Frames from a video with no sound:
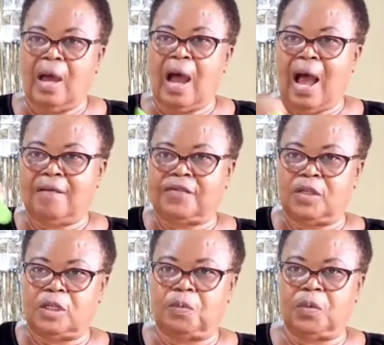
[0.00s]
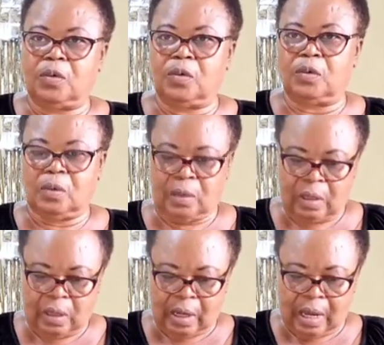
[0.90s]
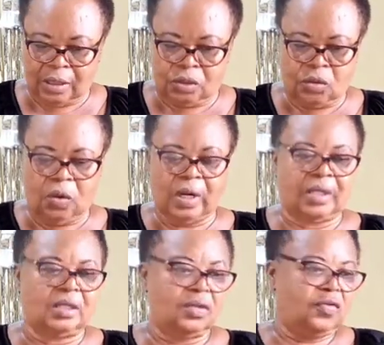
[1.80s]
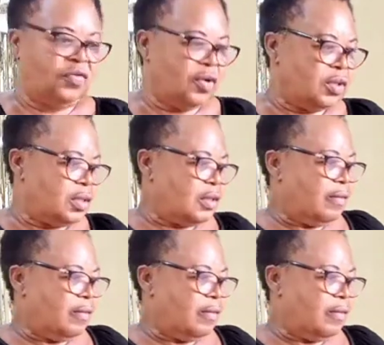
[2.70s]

half teaspoon, and so on and so forth.